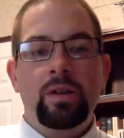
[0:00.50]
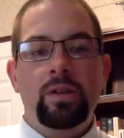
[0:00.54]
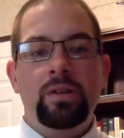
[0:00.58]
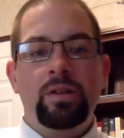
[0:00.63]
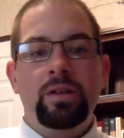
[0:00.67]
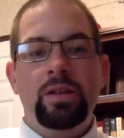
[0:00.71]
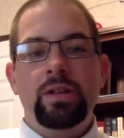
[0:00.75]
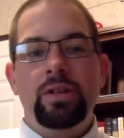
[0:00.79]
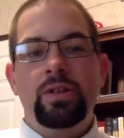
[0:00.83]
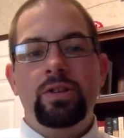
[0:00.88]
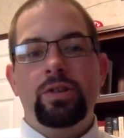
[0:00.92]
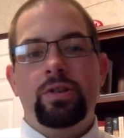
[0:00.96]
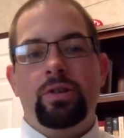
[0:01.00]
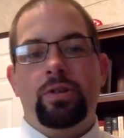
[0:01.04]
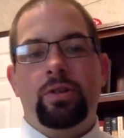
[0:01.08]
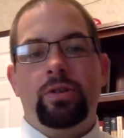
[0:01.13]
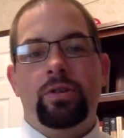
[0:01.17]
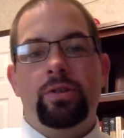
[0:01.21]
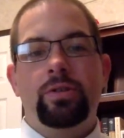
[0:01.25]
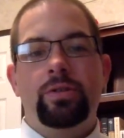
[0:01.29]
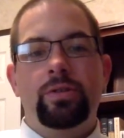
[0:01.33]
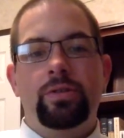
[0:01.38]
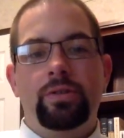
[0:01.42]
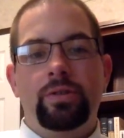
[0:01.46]

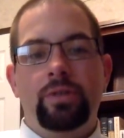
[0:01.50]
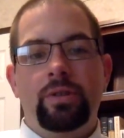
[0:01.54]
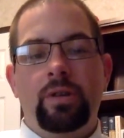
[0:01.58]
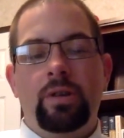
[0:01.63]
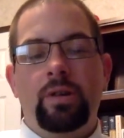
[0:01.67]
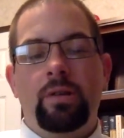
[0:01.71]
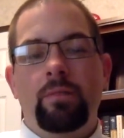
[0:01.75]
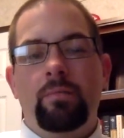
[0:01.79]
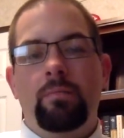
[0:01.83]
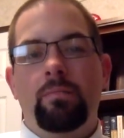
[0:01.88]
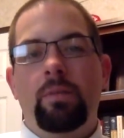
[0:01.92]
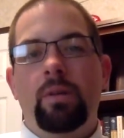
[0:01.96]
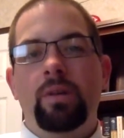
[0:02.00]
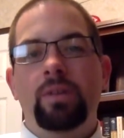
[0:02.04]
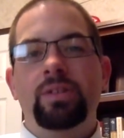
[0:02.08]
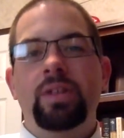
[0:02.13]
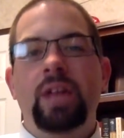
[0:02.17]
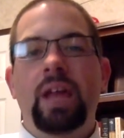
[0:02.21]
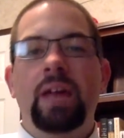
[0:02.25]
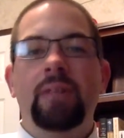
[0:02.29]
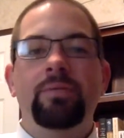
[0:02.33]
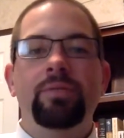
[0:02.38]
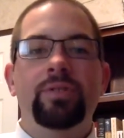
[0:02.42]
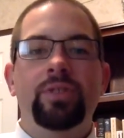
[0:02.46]
Teachers must
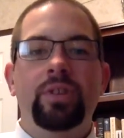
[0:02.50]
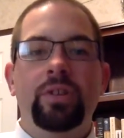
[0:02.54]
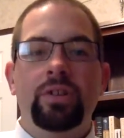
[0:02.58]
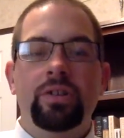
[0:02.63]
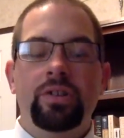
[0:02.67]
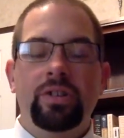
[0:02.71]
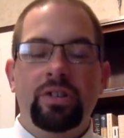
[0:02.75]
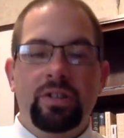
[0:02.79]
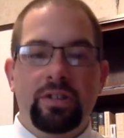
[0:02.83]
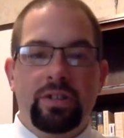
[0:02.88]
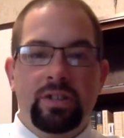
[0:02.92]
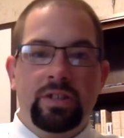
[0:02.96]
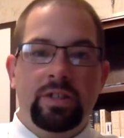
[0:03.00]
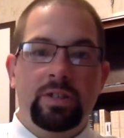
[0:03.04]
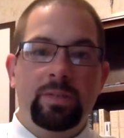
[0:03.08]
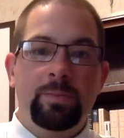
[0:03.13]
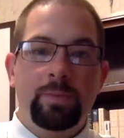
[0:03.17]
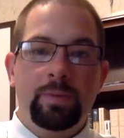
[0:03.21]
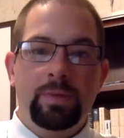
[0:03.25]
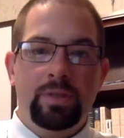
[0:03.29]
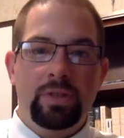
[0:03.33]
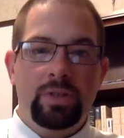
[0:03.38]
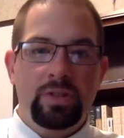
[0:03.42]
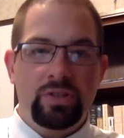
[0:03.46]
have certain
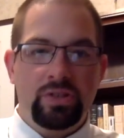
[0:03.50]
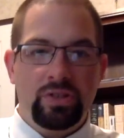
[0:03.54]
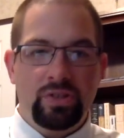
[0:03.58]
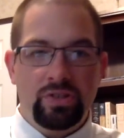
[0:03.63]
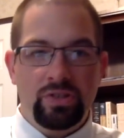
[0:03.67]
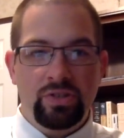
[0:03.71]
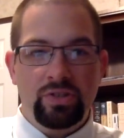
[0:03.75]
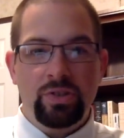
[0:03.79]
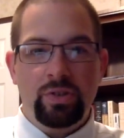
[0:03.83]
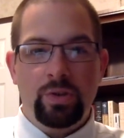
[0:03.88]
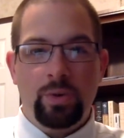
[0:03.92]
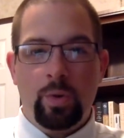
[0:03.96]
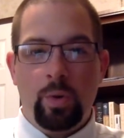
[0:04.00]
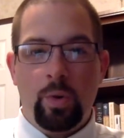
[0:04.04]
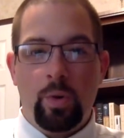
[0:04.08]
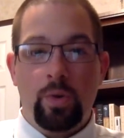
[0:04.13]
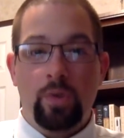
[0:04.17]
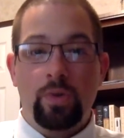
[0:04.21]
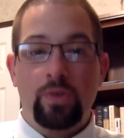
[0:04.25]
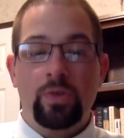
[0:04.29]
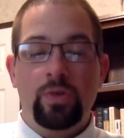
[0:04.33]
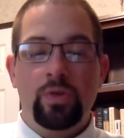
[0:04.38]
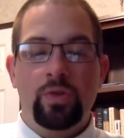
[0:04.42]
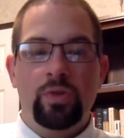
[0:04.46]
dispositions in
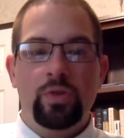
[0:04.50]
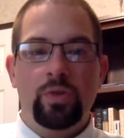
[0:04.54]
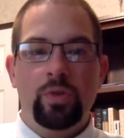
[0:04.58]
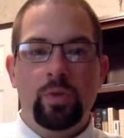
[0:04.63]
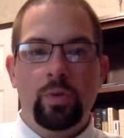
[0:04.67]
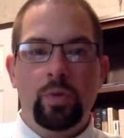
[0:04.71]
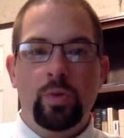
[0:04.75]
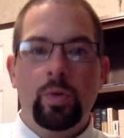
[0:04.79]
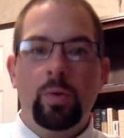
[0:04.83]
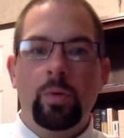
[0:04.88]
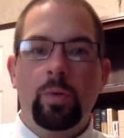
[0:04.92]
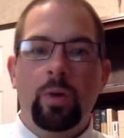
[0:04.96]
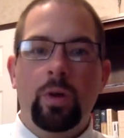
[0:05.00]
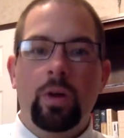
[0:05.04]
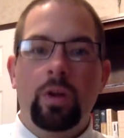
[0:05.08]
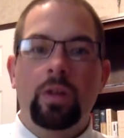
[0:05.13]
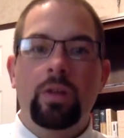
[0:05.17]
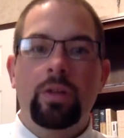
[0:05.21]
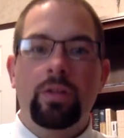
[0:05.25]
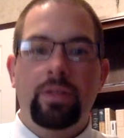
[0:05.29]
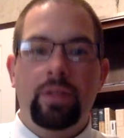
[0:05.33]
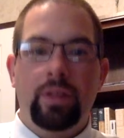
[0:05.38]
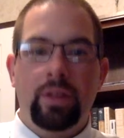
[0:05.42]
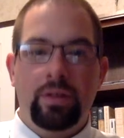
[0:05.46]
order to do the work
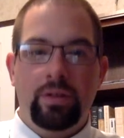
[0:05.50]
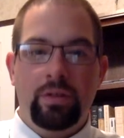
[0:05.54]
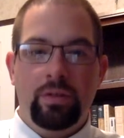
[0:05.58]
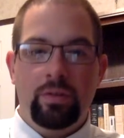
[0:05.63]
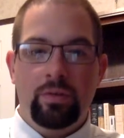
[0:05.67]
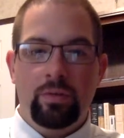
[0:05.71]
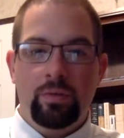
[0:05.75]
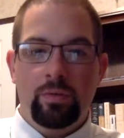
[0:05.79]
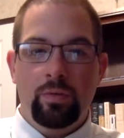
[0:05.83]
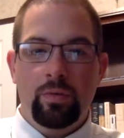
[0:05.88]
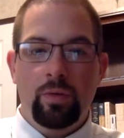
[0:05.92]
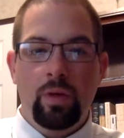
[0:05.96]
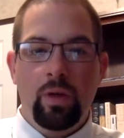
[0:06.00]
that they do.